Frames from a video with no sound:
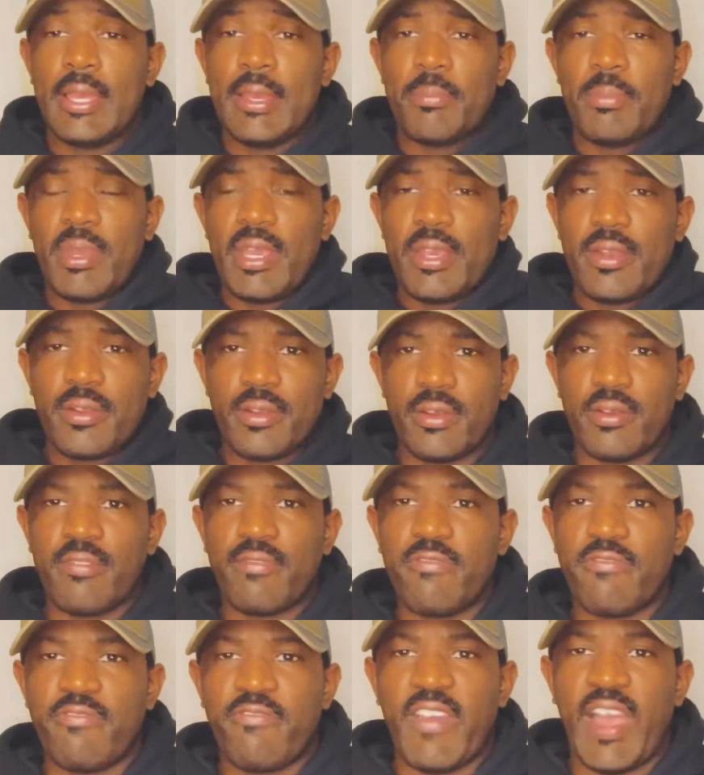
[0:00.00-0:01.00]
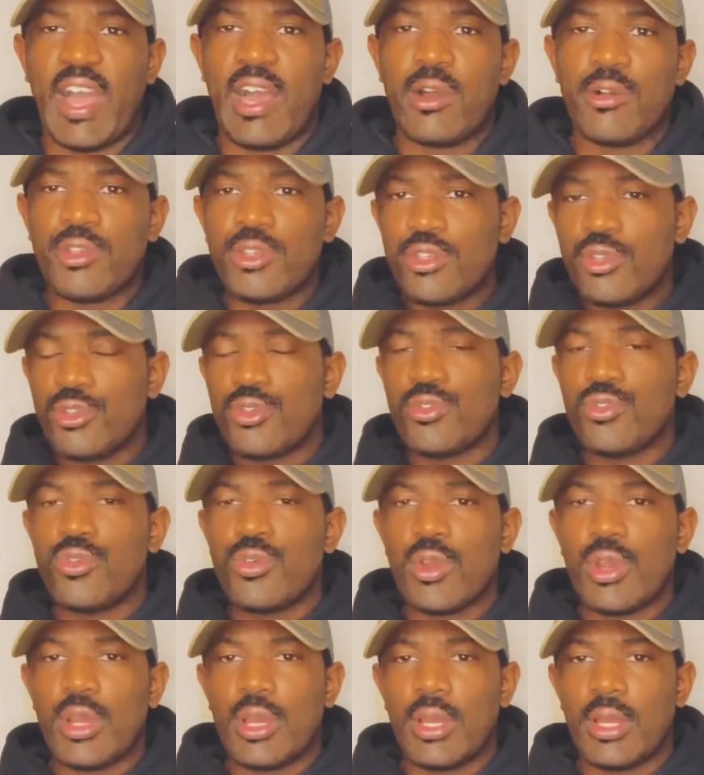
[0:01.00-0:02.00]
pair of
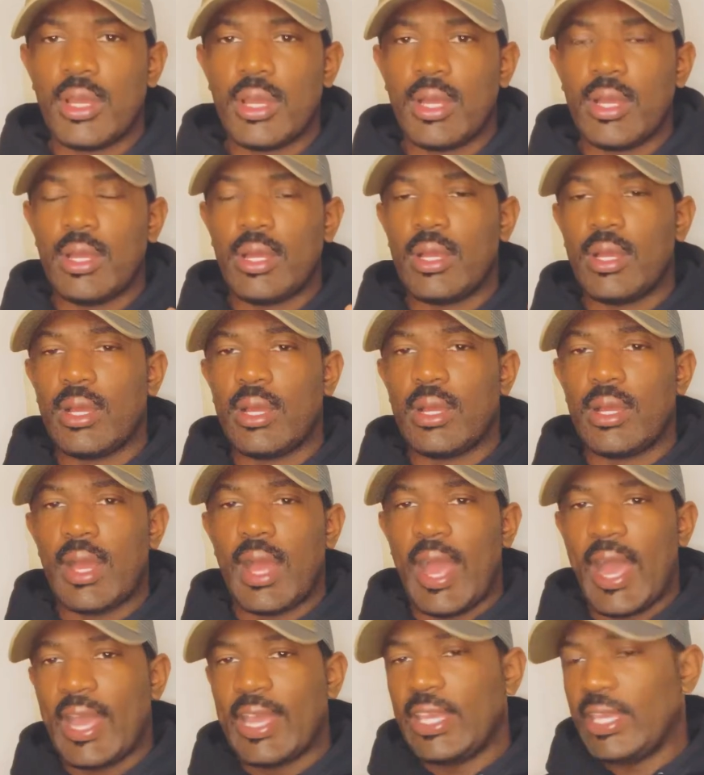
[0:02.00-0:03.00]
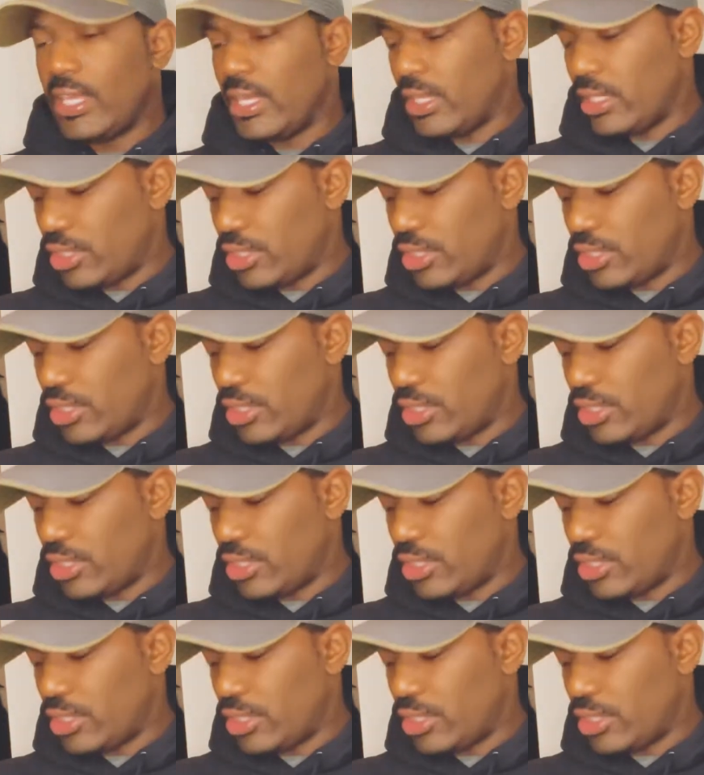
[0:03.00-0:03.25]
value hiking